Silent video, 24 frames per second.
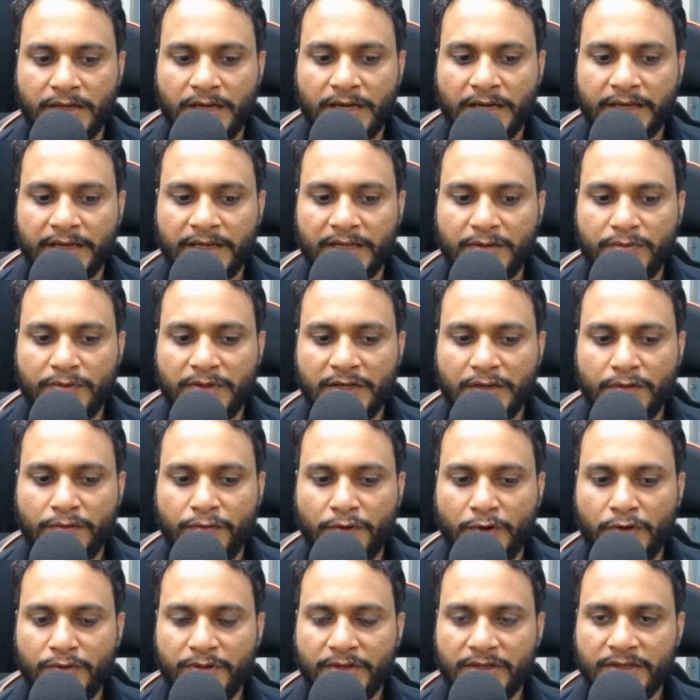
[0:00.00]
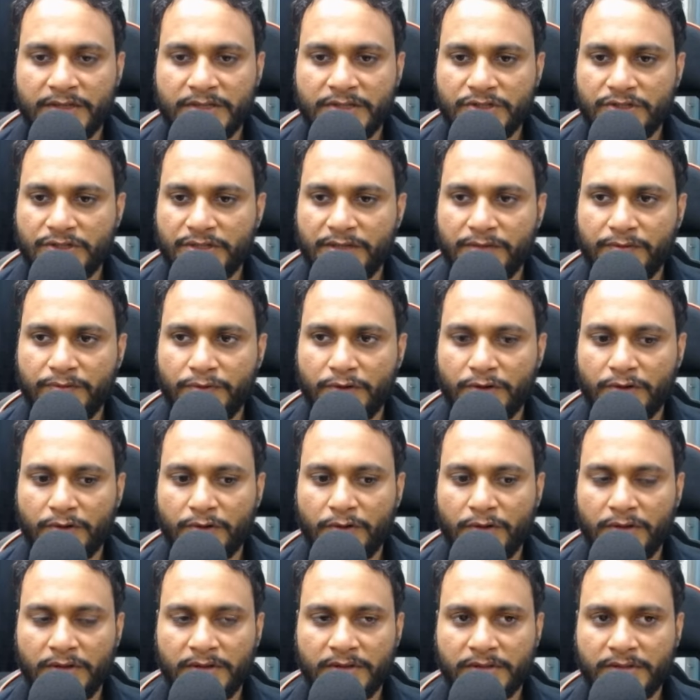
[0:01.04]
Again, we are following constraint for
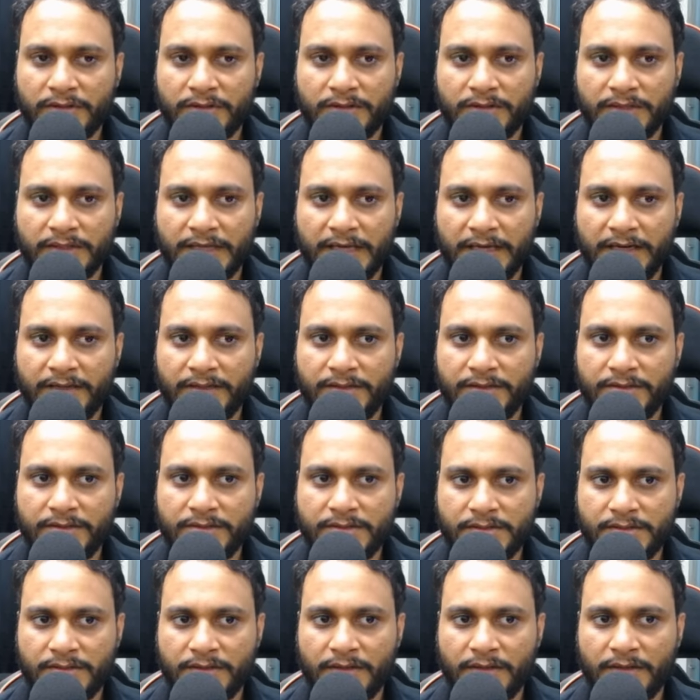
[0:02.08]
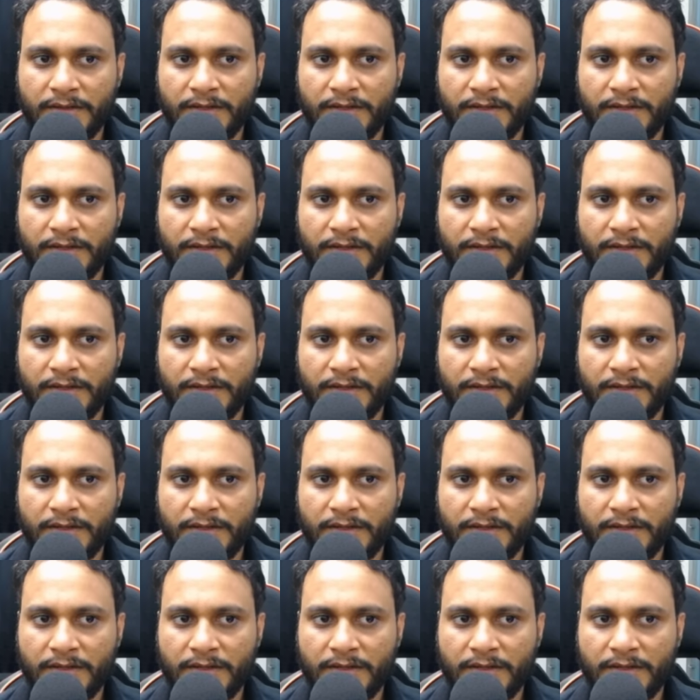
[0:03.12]
all the characters.